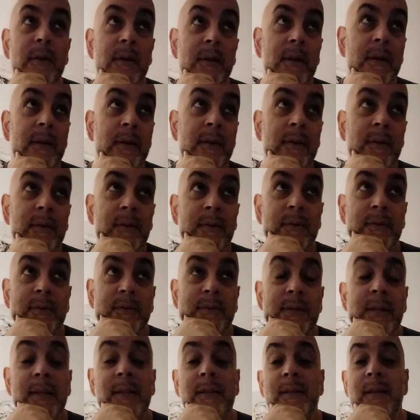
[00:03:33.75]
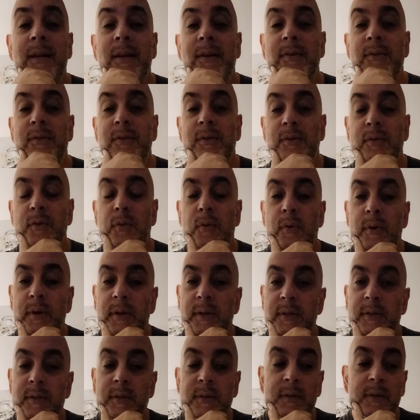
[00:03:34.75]
I don't know, 10,000
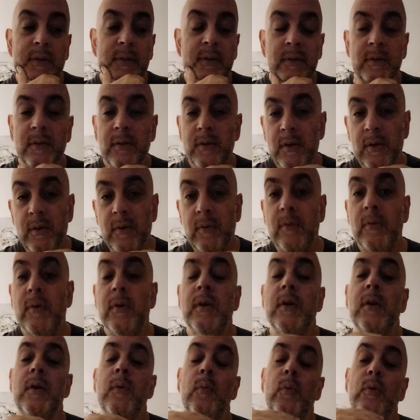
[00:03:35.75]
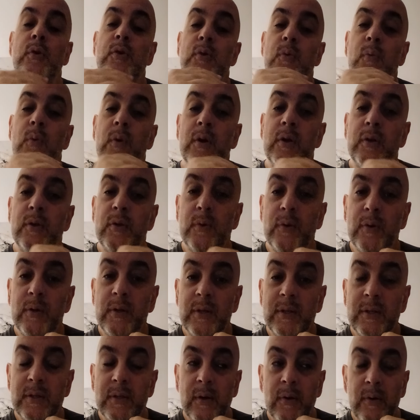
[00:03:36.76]
coins. No, what you want to do
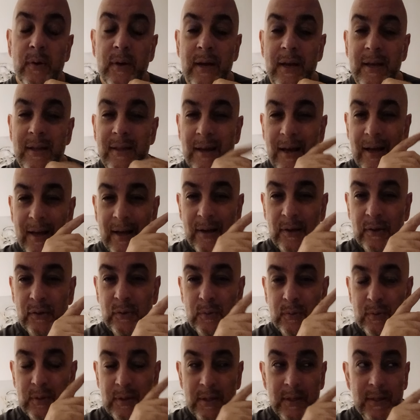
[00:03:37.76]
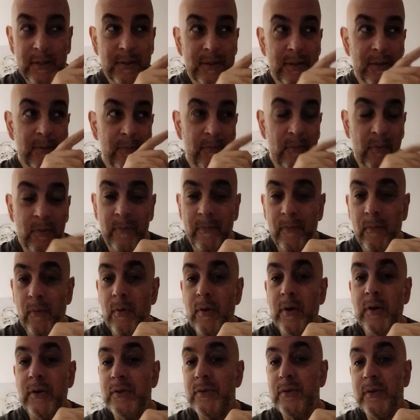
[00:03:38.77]
is, okay, the house was listed for
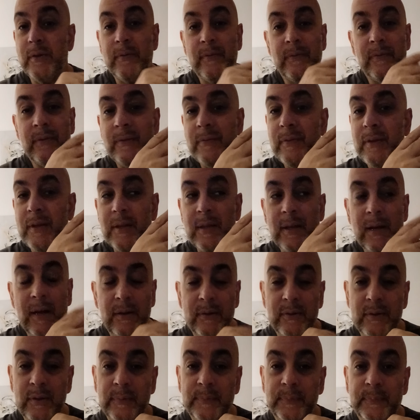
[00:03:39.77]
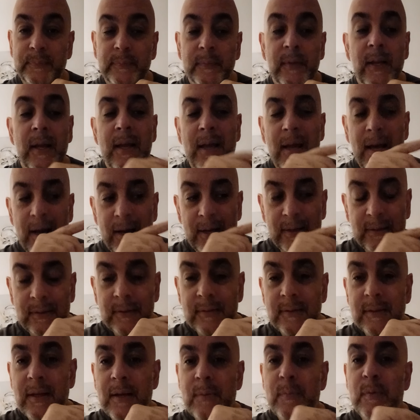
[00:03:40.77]
450,000. At the
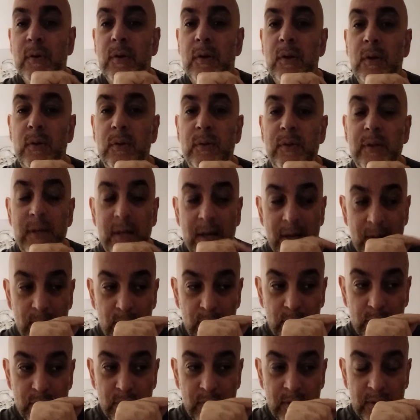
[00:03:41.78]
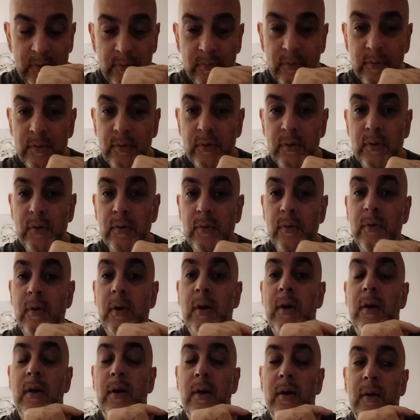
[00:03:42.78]
time of closing, I will transfer to you
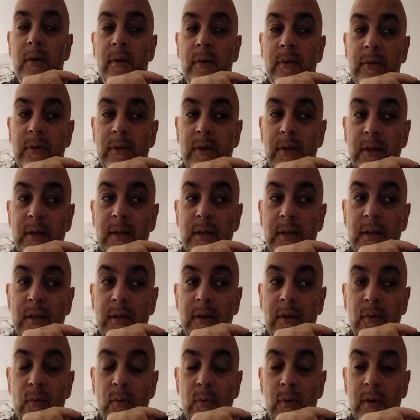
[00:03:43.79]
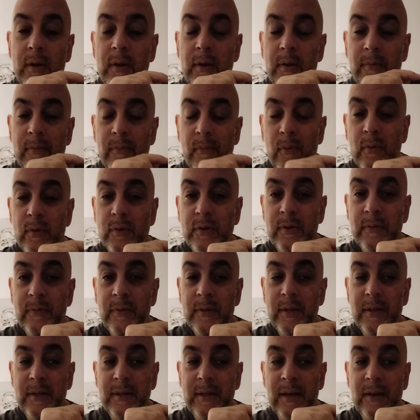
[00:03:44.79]
the equivalent of
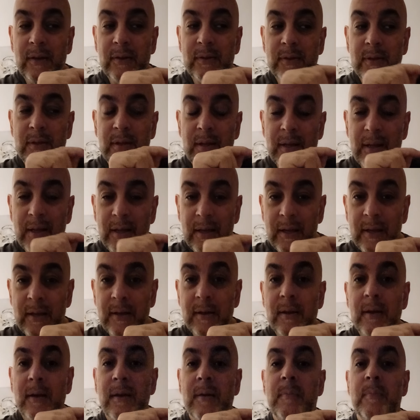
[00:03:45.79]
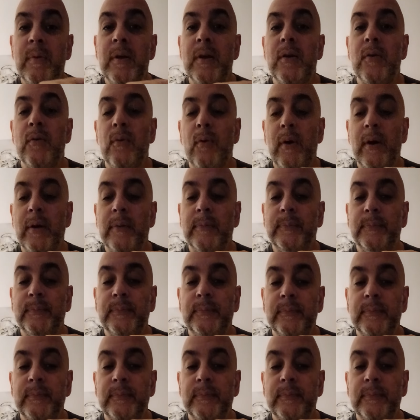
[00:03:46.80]
450,000 in Bitcoin,